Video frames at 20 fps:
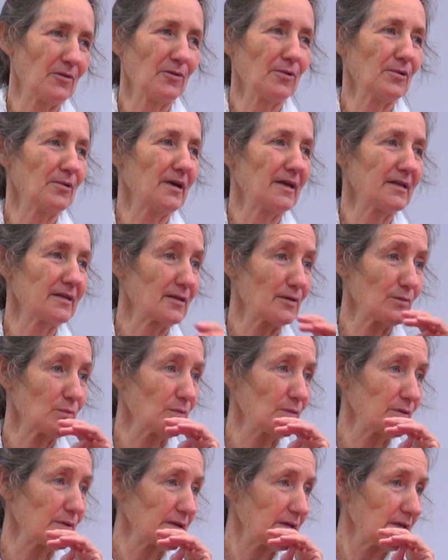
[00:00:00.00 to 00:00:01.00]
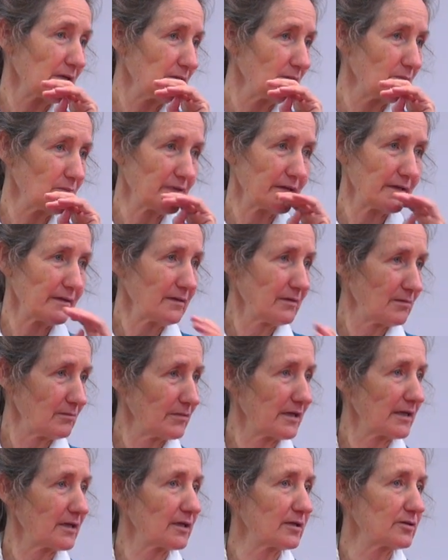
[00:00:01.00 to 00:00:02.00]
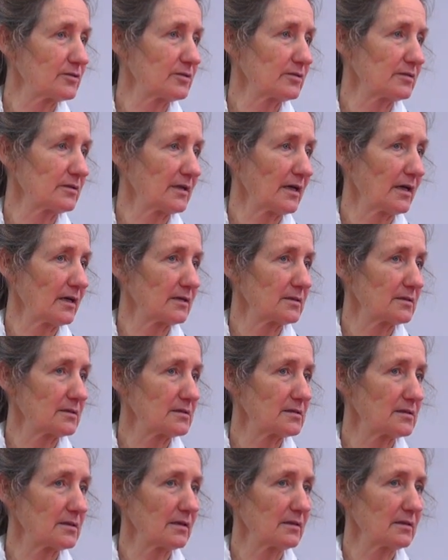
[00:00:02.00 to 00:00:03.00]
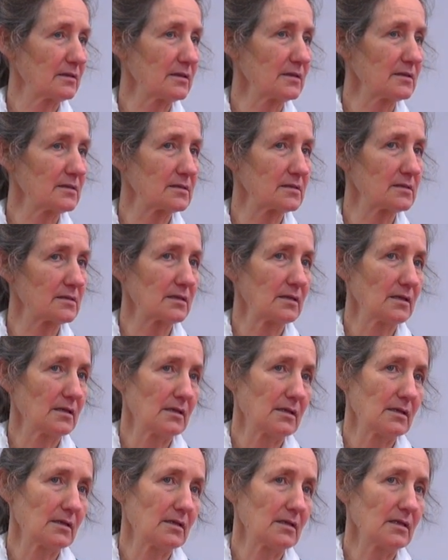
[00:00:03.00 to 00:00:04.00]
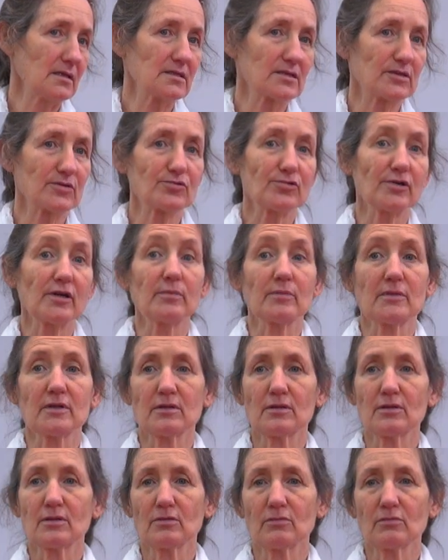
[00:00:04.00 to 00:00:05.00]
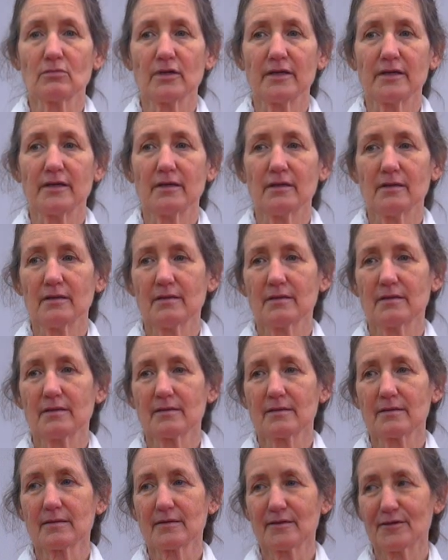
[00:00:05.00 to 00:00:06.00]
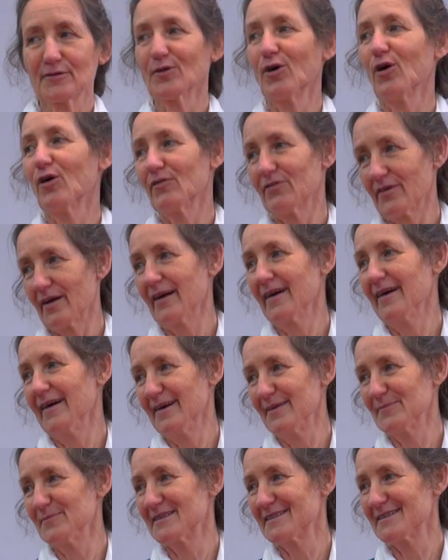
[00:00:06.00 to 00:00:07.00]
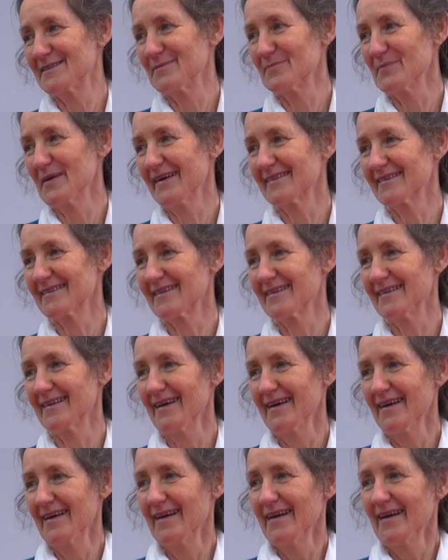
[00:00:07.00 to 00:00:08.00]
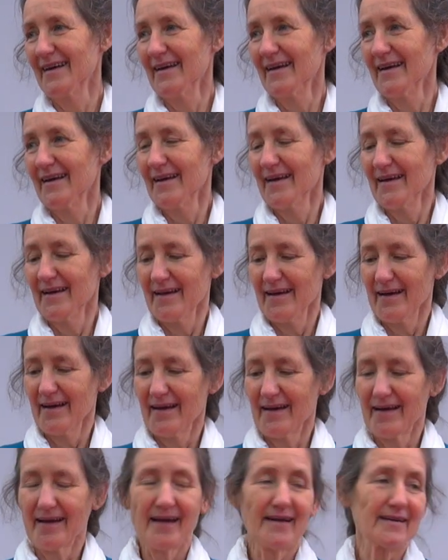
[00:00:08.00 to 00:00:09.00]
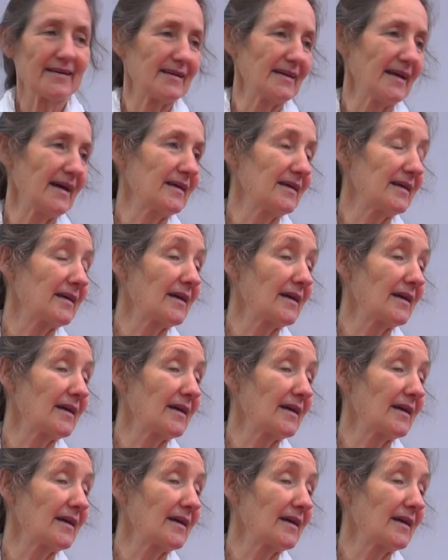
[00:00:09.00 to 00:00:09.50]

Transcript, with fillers: or a little water, we can do that. So this is the treatment that we can offer at Misty Mountain. I had a lady